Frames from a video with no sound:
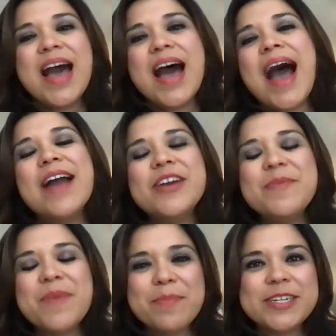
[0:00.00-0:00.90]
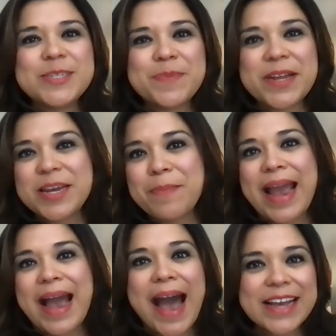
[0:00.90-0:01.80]
I remember spending my
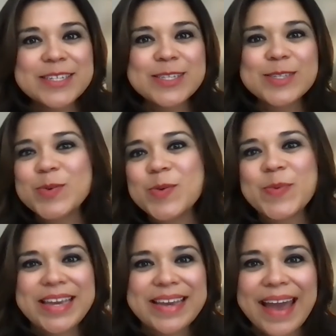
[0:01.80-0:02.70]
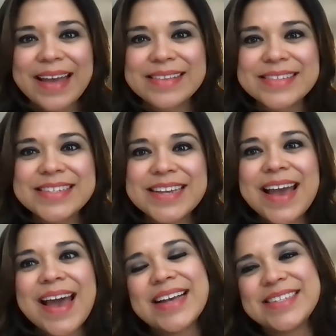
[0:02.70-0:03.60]
high school weekends
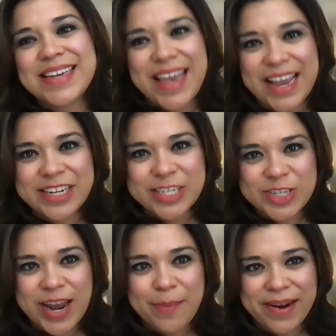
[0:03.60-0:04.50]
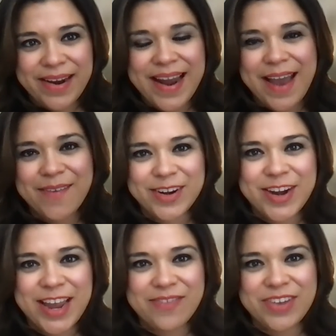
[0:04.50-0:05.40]
as a candy striper at Winter
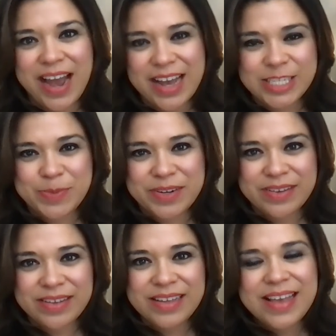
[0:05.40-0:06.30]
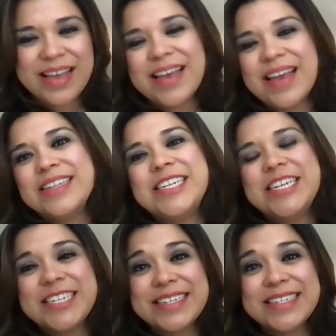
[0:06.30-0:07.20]
Haven Hospital,
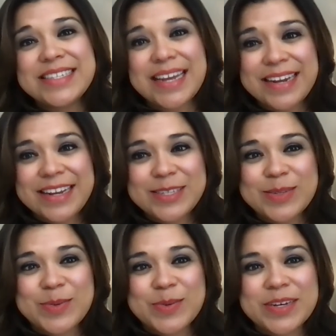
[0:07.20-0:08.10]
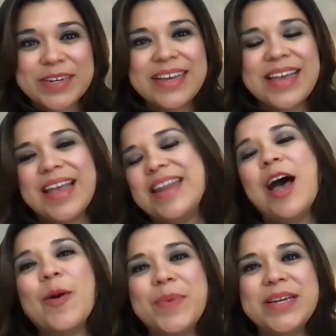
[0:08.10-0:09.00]
teaching Sunday school, and
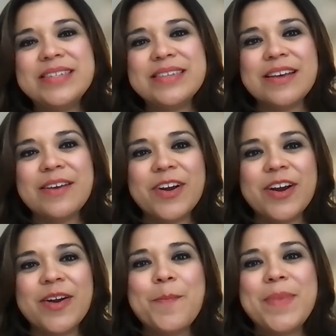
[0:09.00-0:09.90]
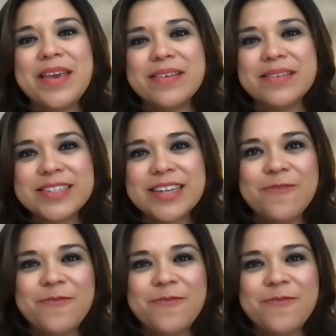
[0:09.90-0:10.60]
helping deliver meals and